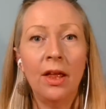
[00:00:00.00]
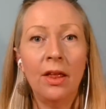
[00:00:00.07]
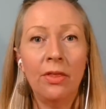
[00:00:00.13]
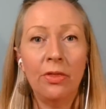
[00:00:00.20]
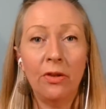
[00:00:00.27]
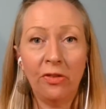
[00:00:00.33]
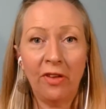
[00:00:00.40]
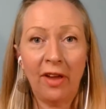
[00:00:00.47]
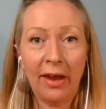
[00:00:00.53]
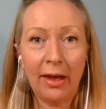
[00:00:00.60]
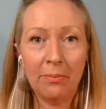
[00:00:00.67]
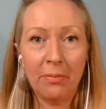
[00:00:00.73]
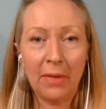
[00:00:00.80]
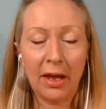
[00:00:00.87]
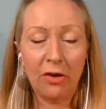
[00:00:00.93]
The
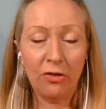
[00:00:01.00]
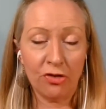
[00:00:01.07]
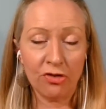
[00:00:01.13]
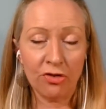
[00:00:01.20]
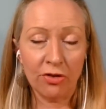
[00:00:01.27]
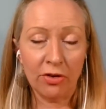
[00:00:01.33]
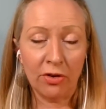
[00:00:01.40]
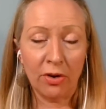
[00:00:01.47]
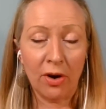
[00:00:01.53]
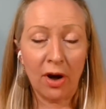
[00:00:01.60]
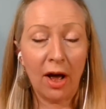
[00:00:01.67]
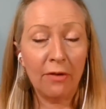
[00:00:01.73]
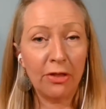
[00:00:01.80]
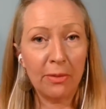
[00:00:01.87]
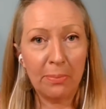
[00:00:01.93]
same is true
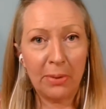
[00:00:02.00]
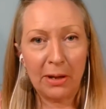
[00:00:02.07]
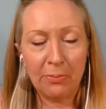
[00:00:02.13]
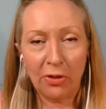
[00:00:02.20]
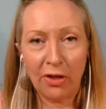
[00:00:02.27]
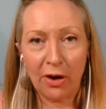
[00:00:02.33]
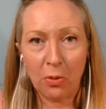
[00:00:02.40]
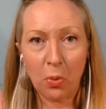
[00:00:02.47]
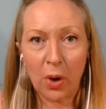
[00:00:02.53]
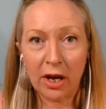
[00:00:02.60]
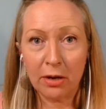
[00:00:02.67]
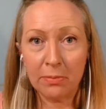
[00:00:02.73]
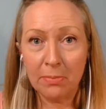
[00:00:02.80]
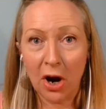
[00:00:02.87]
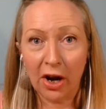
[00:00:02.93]
of the people that we
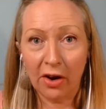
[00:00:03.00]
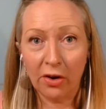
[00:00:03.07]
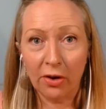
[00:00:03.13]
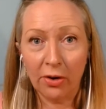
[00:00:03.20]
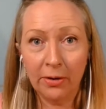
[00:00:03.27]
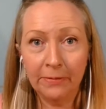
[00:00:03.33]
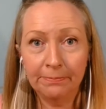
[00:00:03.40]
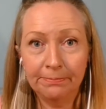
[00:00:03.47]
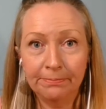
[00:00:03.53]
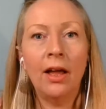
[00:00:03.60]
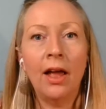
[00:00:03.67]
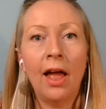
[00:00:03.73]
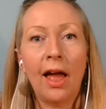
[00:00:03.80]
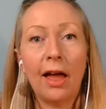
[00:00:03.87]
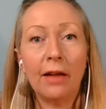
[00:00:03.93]
admire.
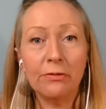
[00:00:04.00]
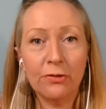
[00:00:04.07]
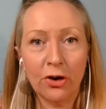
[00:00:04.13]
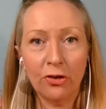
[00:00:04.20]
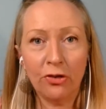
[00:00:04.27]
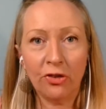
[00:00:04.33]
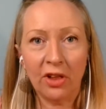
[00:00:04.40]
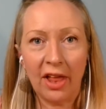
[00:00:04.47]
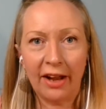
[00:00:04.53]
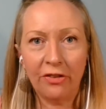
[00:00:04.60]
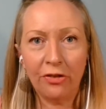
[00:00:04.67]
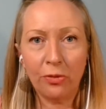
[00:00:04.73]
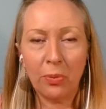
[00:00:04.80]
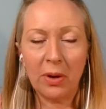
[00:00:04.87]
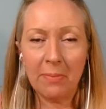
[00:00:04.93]
At first
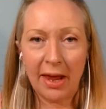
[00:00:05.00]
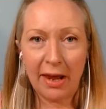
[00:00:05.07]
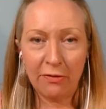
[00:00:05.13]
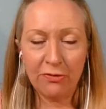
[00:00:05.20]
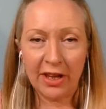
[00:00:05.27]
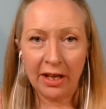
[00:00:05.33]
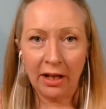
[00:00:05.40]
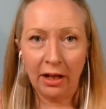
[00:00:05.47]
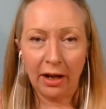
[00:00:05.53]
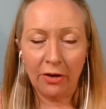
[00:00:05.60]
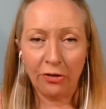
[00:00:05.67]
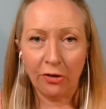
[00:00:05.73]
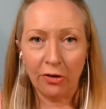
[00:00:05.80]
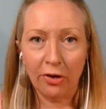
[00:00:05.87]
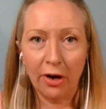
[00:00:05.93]
glance, we may feel a
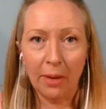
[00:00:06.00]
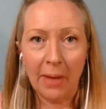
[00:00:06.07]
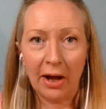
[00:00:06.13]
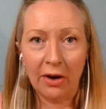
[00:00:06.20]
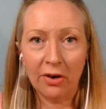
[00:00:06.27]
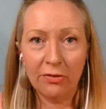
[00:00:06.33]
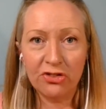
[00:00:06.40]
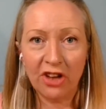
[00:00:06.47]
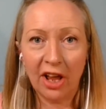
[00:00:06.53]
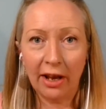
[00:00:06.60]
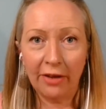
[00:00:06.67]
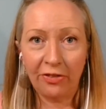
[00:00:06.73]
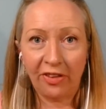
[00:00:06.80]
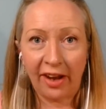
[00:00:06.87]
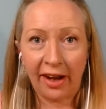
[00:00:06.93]
certain amount of
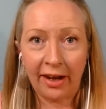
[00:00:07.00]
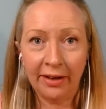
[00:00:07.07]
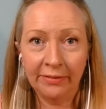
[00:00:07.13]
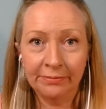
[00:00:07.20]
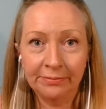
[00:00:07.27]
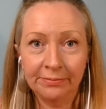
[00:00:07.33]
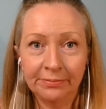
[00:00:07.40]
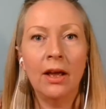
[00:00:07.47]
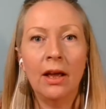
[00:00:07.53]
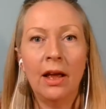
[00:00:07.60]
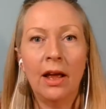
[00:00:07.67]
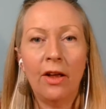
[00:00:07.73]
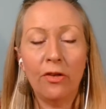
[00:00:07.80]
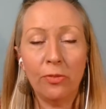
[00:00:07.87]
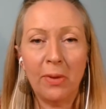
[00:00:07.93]
jealousy,
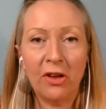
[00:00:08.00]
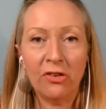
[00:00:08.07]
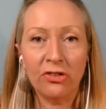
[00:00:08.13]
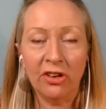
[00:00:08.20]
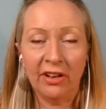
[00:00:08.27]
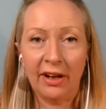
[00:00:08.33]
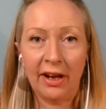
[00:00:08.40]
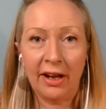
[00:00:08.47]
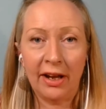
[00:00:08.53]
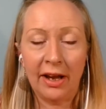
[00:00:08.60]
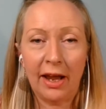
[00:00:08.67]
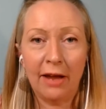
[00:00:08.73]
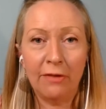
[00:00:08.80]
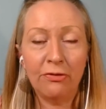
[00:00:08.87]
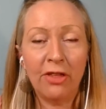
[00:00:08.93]
especially
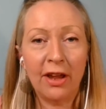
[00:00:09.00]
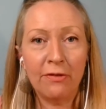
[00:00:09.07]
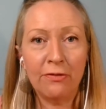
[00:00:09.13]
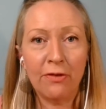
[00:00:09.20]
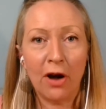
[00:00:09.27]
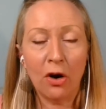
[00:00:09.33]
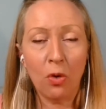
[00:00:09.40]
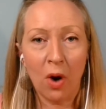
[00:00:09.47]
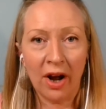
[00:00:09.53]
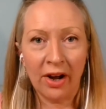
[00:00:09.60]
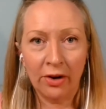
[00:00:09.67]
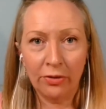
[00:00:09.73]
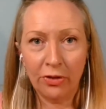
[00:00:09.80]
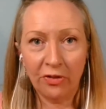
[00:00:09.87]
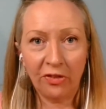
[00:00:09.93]
if they've
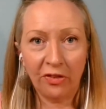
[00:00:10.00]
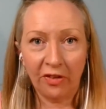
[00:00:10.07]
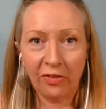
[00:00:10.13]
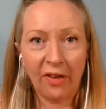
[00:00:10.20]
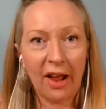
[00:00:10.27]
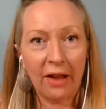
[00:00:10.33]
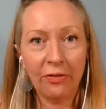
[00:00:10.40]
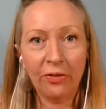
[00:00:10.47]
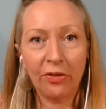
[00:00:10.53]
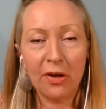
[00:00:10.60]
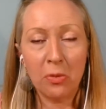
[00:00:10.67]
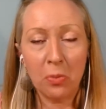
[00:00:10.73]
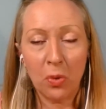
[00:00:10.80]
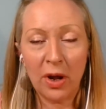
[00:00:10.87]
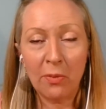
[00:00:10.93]
acquired the success
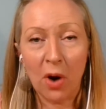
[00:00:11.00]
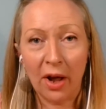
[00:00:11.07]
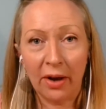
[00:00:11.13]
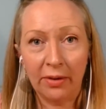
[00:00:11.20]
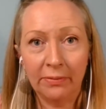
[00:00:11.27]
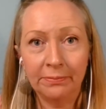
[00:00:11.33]
that we want.